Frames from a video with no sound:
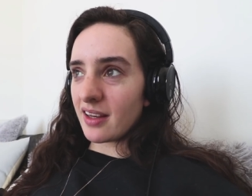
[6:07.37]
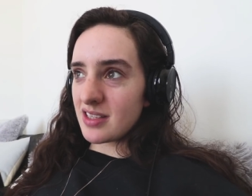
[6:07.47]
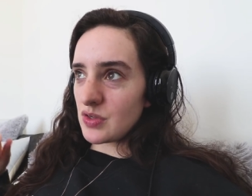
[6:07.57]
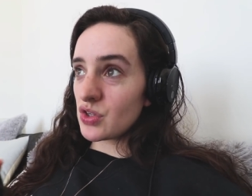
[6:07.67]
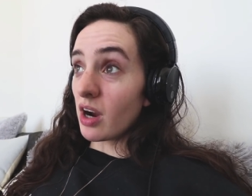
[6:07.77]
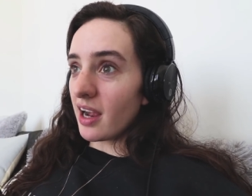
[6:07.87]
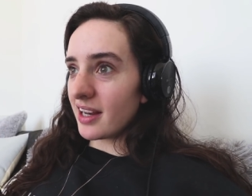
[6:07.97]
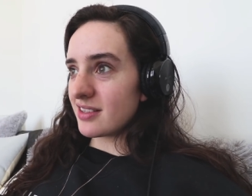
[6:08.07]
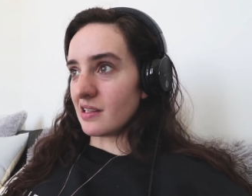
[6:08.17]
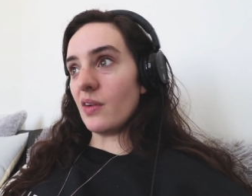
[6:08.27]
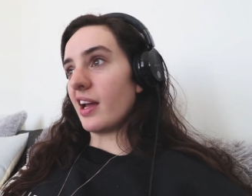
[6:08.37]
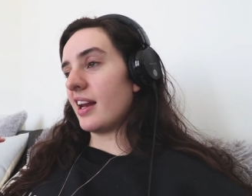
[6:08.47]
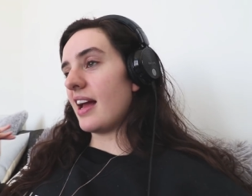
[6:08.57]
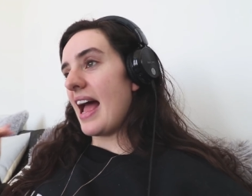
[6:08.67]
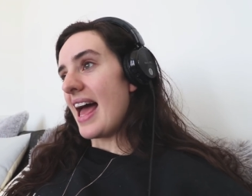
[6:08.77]
because I was trying to log
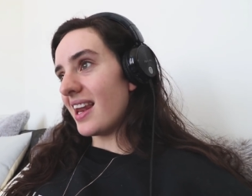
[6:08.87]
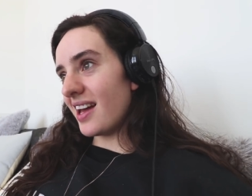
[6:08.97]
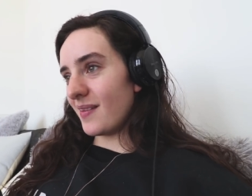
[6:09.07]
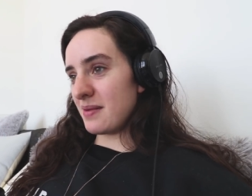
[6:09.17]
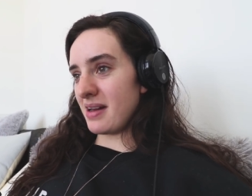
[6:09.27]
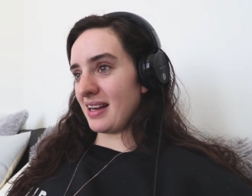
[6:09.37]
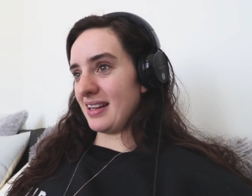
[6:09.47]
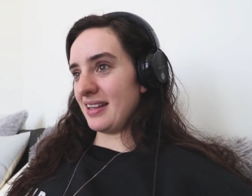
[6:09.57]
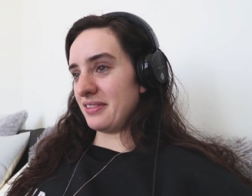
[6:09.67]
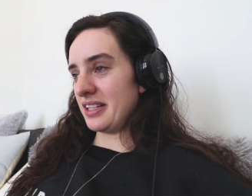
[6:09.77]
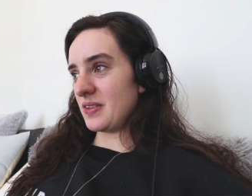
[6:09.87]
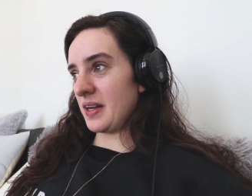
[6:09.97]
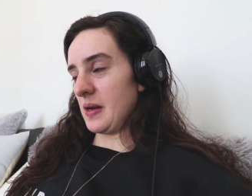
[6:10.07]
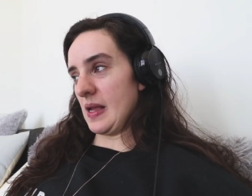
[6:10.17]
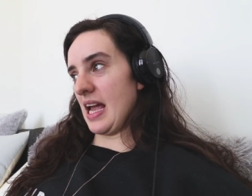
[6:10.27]
in at hello at Madeleine Olivia dot
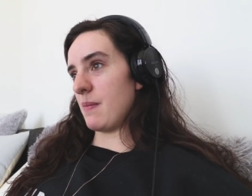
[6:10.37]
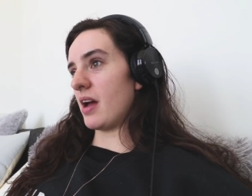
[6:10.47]
co dot U K.